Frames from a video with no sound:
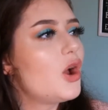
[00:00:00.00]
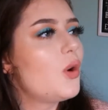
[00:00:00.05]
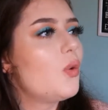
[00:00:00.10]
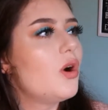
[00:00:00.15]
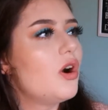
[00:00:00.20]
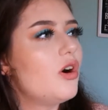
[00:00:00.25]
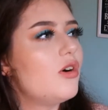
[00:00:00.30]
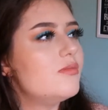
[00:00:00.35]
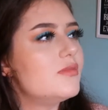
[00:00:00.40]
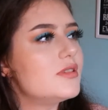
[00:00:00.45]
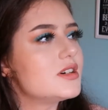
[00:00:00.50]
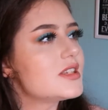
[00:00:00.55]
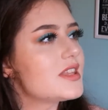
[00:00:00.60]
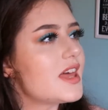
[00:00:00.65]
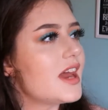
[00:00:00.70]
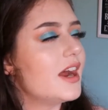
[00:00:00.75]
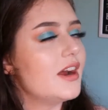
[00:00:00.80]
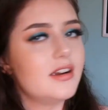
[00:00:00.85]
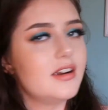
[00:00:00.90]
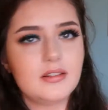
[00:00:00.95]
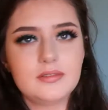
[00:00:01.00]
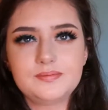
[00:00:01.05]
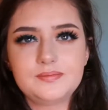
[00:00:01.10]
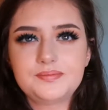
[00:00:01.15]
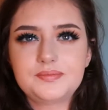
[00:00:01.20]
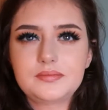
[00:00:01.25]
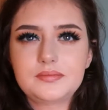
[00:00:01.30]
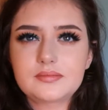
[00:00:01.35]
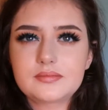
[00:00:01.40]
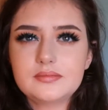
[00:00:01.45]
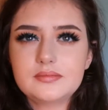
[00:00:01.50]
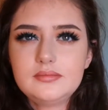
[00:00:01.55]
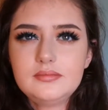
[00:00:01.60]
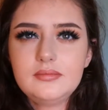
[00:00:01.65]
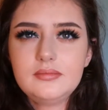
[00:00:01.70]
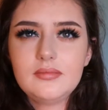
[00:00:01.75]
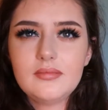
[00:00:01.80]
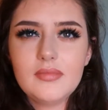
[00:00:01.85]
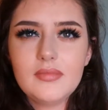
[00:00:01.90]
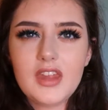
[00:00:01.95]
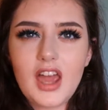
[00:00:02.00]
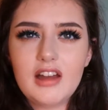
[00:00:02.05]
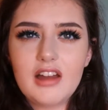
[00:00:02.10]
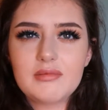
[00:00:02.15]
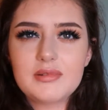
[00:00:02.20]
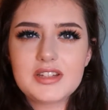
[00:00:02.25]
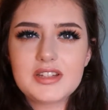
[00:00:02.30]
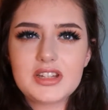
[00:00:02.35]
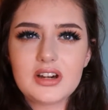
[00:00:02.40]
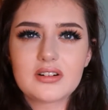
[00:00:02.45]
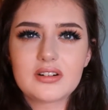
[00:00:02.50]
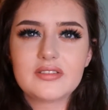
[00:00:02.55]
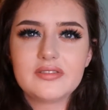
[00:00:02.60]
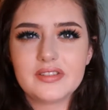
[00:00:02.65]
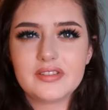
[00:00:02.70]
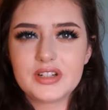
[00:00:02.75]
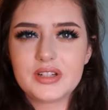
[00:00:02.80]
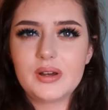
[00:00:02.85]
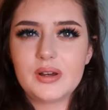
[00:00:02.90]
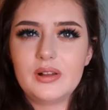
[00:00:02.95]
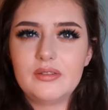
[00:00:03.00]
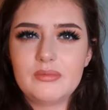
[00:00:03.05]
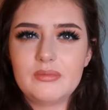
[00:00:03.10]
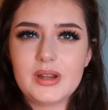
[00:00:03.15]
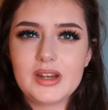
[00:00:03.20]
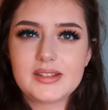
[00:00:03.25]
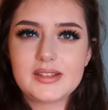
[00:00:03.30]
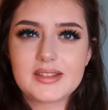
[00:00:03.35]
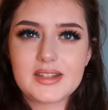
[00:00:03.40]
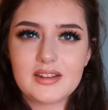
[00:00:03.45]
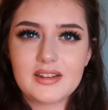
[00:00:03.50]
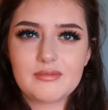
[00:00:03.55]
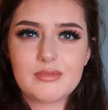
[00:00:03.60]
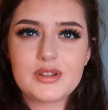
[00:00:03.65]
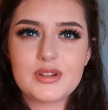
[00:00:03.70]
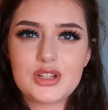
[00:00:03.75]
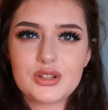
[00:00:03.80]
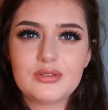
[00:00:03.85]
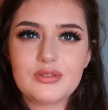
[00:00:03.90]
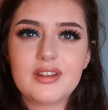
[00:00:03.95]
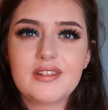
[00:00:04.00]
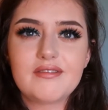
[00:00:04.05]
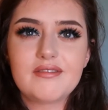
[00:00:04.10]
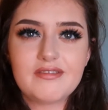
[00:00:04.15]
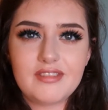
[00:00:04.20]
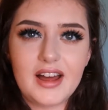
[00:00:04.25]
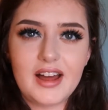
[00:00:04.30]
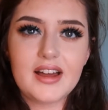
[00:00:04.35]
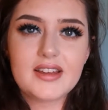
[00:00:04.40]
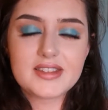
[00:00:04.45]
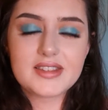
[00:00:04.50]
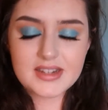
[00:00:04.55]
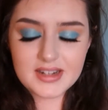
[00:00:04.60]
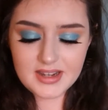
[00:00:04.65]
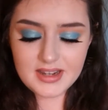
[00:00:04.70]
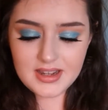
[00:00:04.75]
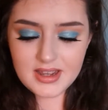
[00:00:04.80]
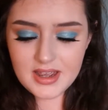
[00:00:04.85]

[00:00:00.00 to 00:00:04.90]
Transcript: We're almost there. I've been talking for 12 minutes and I've been doing it fast.